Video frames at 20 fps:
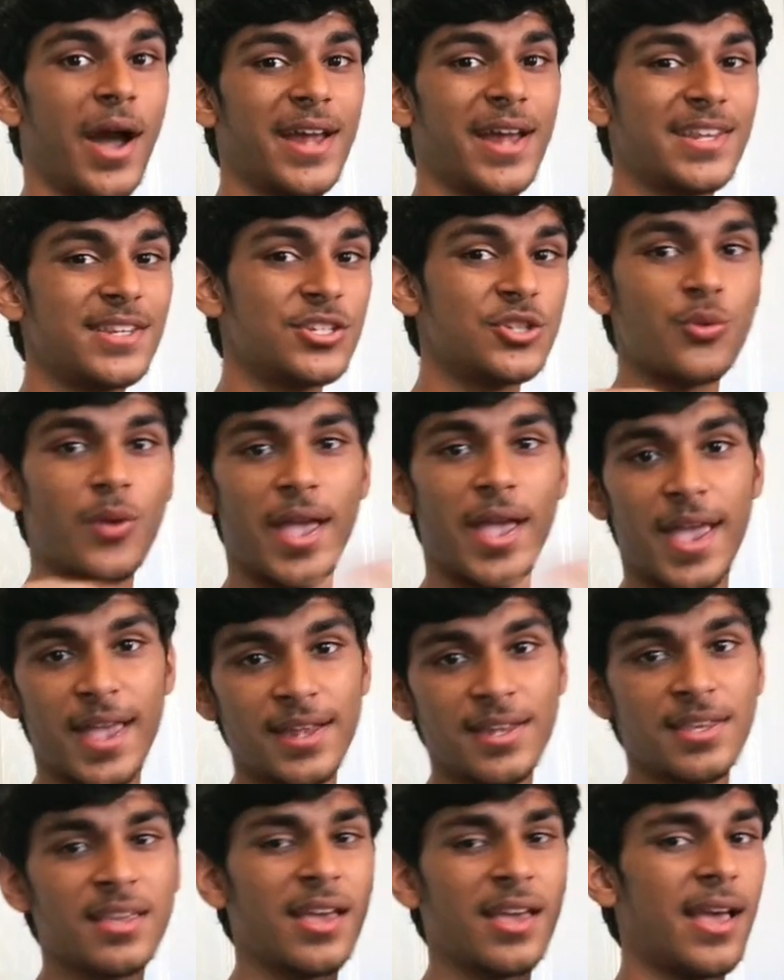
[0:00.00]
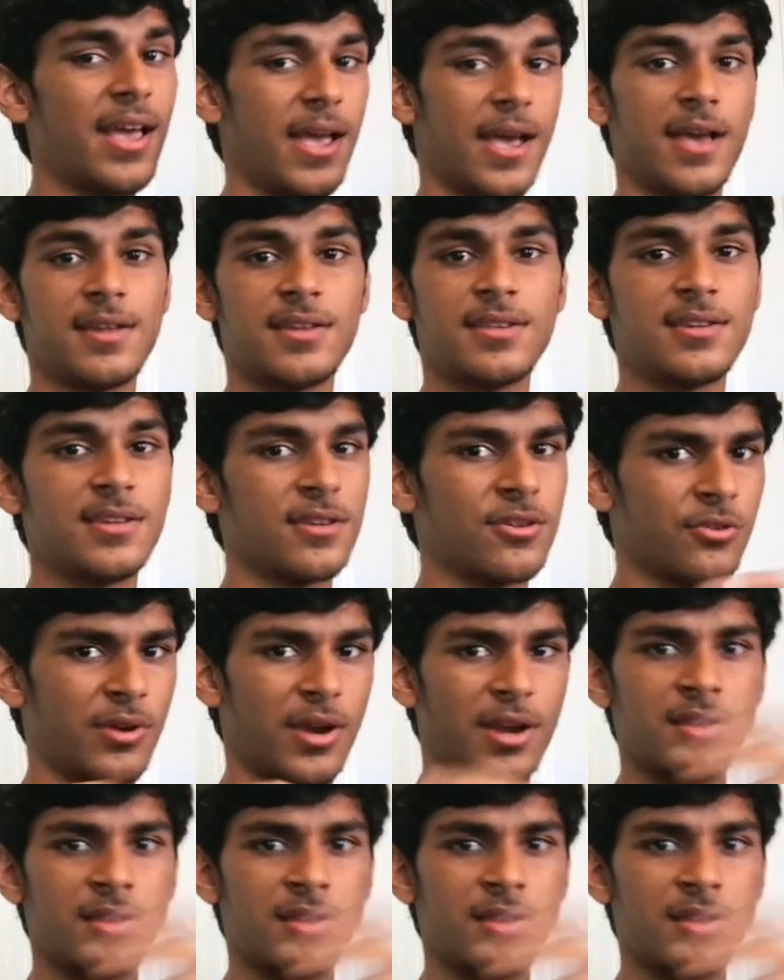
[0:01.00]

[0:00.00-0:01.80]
I didn't do any editing or